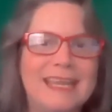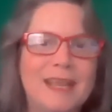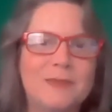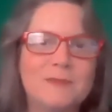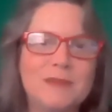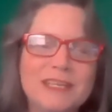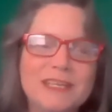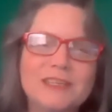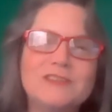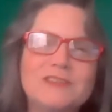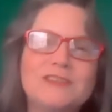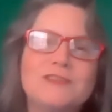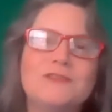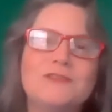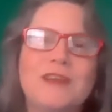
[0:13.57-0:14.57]
and I'm
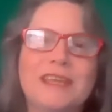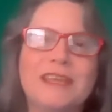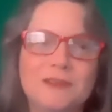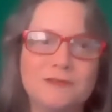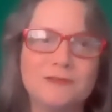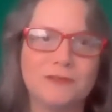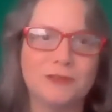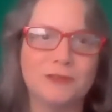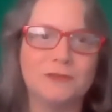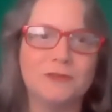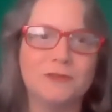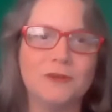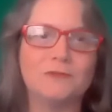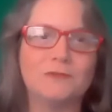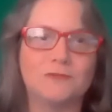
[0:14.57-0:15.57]
here to
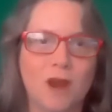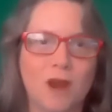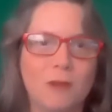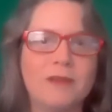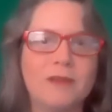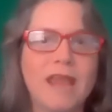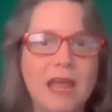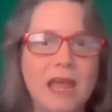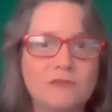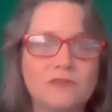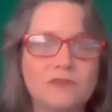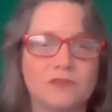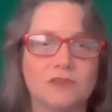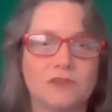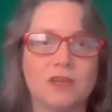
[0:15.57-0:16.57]
interview Robin
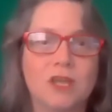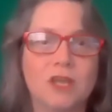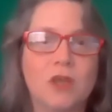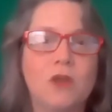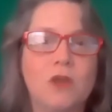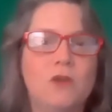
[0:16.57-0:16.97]
Hauser,